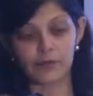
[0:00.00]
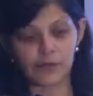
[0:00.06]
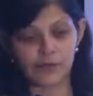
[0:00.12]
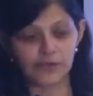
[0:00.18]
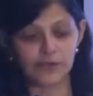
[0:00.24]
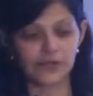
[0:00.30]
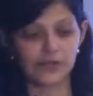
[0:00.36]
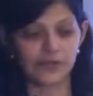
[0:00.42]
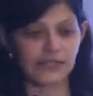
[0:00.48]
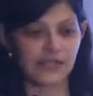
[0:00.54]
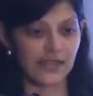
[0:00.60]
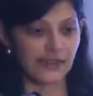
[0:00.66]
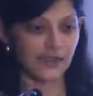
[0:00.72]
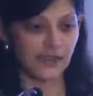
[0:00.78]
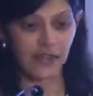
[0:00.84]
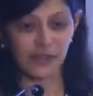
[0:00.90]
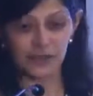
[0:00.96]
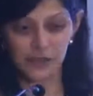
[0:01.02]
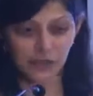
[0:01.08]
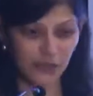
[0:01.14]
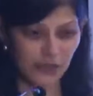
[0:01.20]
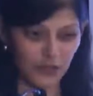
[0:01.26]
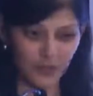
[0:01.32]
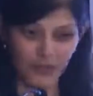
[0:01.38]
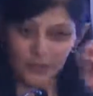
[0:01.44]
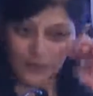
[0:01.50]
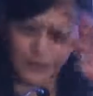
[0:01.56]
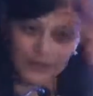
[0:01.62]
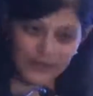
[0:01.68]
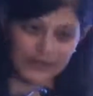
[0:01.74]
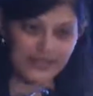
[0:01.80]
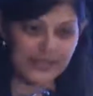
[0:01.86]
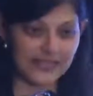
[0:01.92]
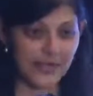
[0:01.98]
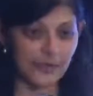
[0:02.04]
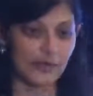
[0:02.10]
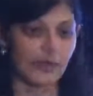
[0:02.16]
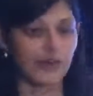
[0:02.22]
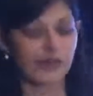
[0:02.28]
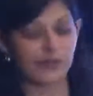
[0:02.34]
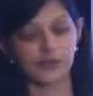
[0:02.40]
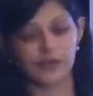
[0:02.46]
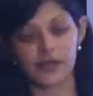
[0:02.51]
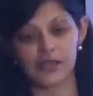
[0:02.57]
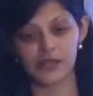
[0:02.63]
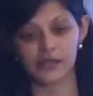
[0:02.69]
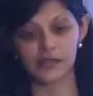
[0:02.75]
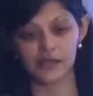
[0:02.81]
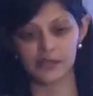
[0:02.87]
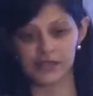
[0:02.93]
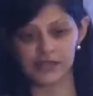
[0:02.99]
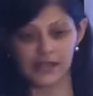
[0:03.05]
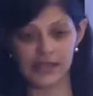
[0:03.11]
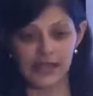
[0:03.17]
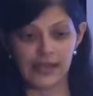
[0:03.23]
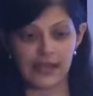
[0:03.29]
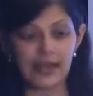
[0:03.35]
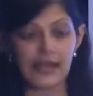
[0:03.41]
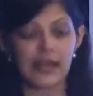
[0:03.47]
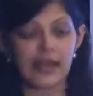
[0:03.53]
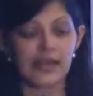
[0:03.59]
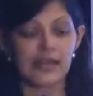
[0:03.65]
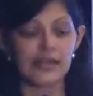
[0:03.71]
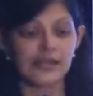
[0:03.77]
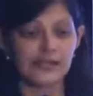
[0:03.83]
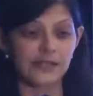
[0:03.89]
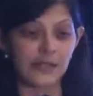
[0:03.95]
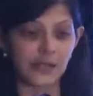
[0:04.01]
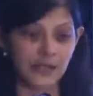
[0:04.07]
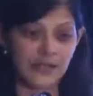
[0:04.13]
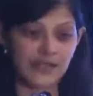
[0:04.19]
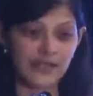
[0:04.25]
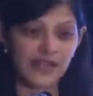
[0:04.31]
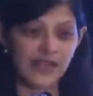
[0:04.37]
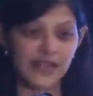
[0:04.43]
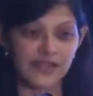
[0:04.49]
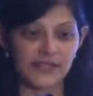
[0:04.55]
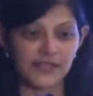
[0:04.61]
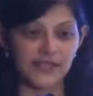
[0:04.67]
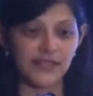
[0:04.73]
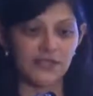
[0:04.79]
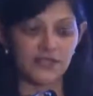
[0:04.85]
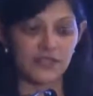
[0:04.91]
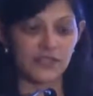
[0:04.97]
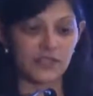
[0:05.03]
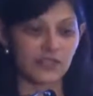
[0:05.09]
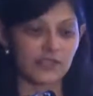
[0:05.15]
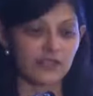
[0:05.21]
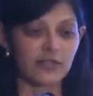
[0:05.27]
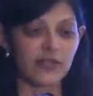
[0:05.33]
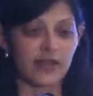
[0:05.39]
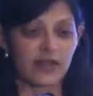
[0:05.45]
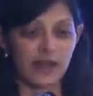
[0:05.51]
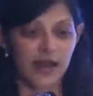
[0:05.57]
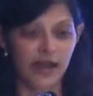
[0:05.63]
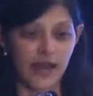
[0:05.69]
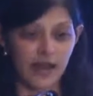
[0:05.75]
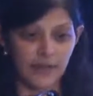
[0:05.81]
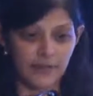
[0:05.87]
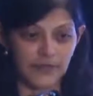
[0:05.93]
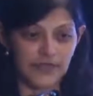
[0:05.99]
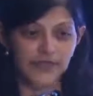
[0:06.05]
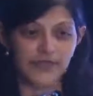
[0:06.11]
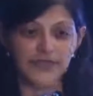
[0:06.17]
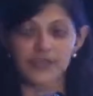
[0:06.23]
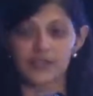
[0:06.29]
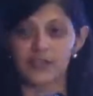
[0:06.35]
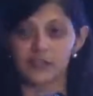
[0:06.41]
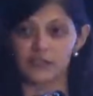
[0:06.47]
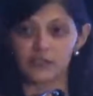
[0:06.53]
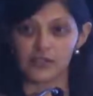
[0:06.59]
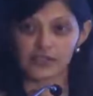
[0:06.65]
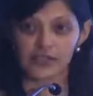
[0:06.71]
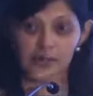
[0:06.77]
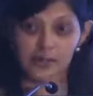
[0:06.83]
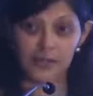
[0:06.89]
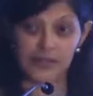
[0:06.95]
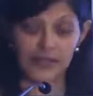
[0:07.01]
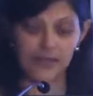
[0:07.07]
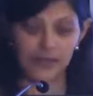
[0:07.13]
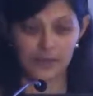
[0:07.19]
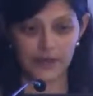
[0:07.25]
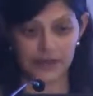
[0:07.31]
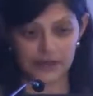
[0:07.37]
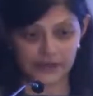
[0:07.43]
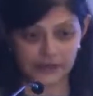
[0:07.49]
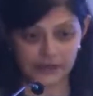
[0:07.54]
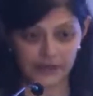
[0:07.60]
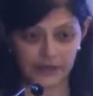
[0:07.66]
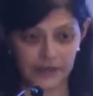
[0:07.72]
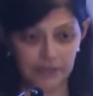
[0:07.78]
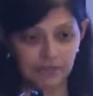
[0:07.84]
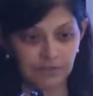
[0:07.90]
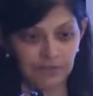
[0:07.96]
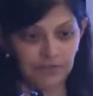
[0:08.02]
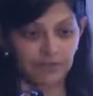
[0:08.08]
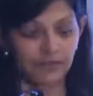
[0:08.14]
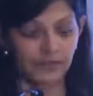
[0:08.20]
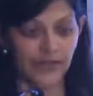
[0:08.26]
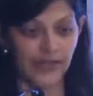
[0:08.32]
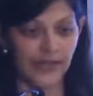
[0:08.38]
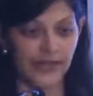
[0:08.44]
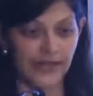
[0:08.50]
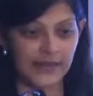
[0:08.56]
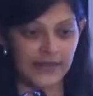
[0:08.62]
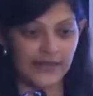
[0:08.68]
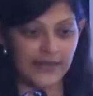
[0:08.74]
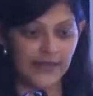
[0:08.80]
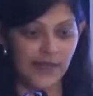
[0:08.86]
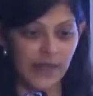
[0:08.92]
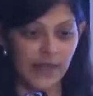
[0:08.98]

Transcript: was going to say, I'm just going to quickly summarize what I was going to say. So in the ASEAN region, these are the countries that make up ASEAN. And